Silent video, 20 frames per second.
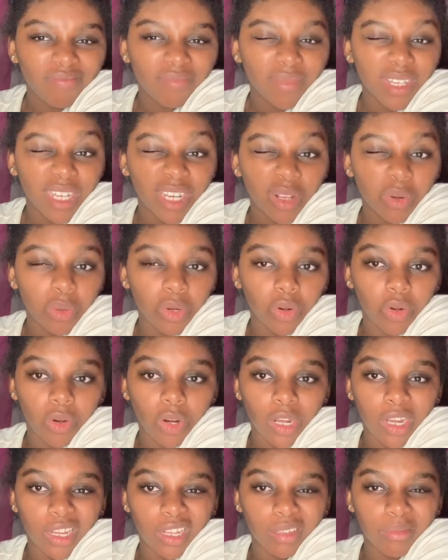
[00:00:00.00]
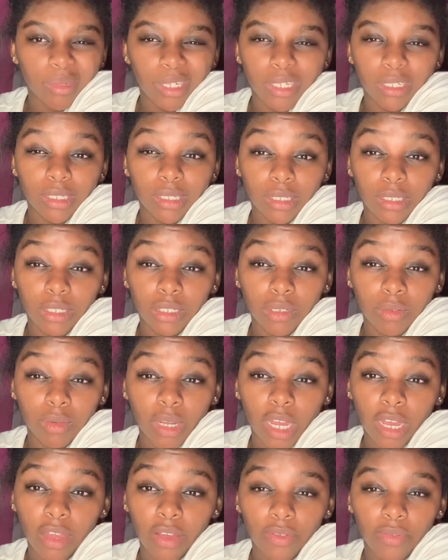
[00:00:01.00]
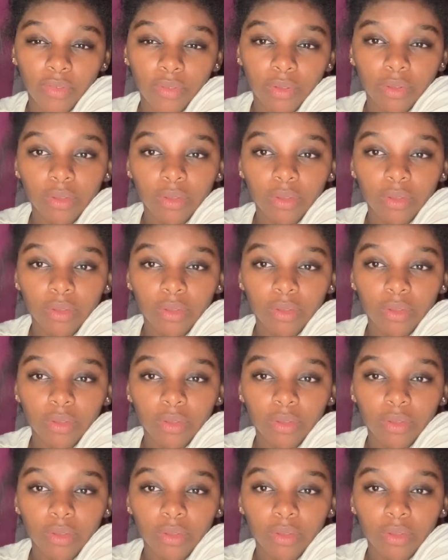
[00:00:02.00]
I kind of want to cry because I do have